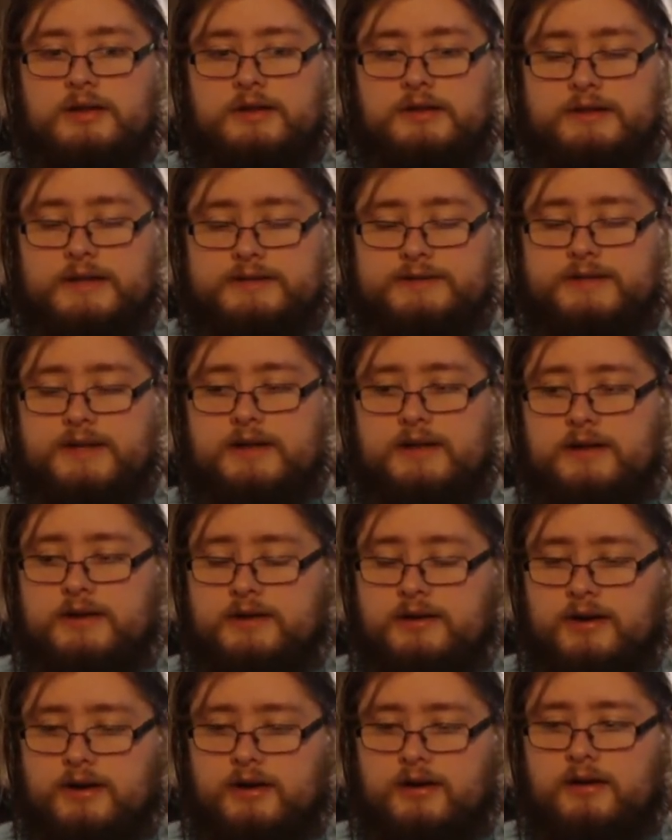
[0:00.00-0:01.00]
That
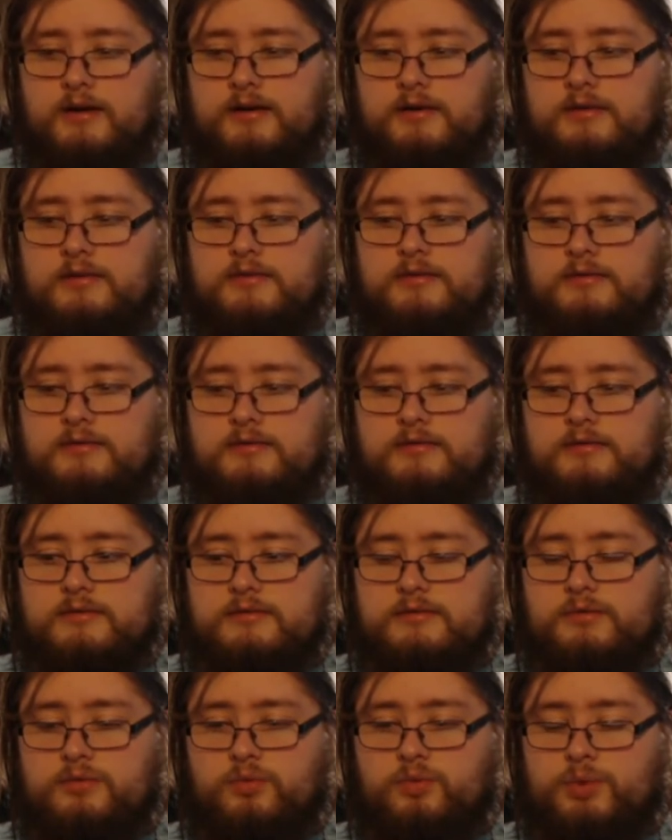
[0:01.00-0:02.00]
said,
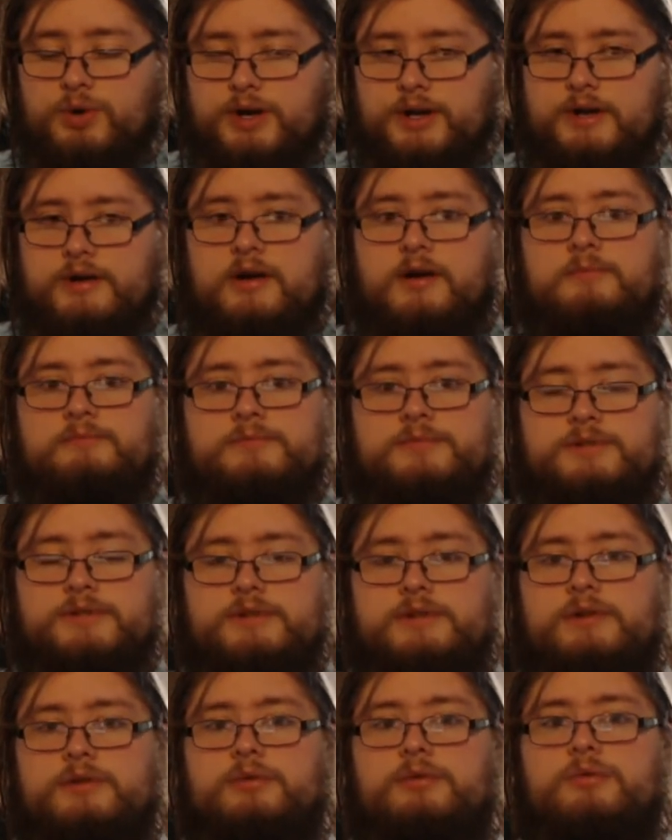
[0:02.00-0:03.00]
when it comes
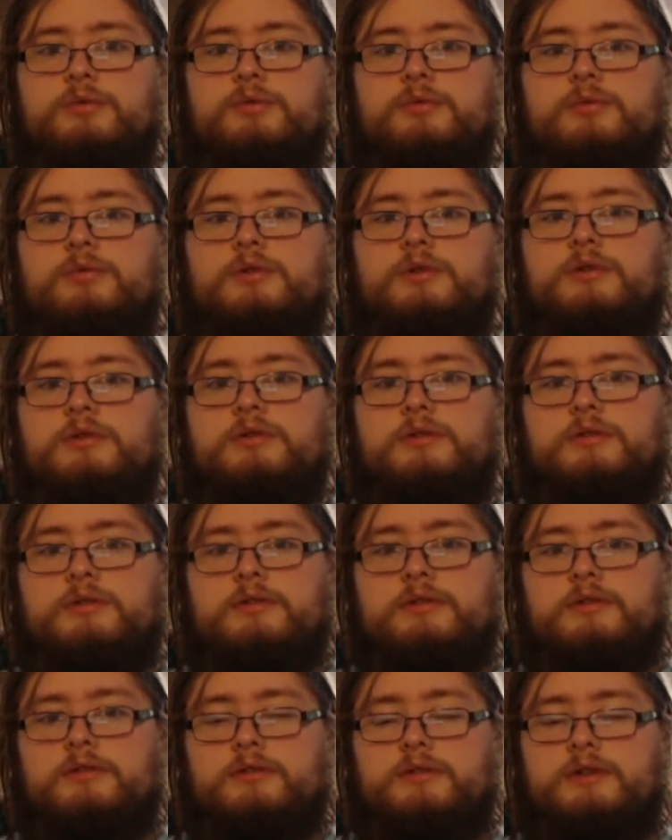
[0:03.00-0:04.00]
to
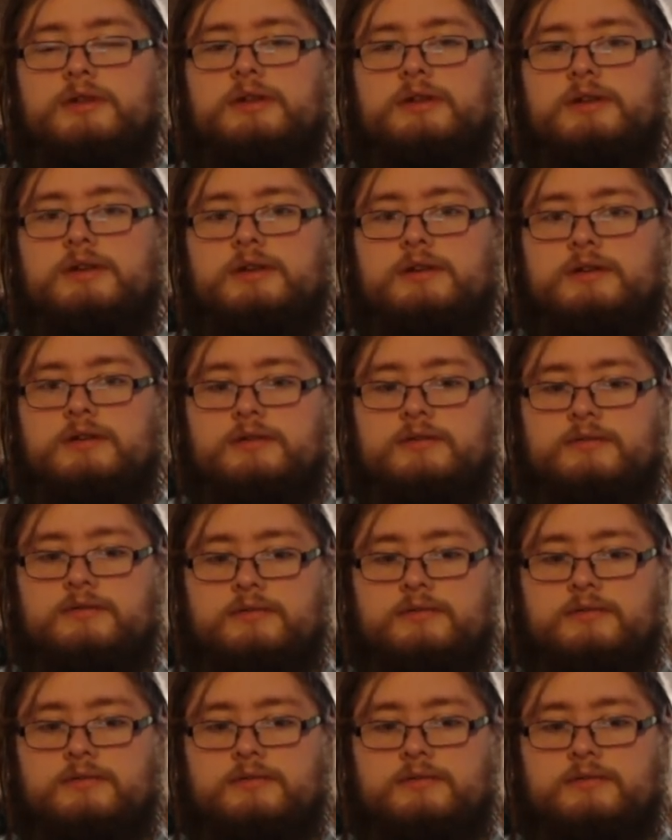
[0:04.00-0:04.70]
the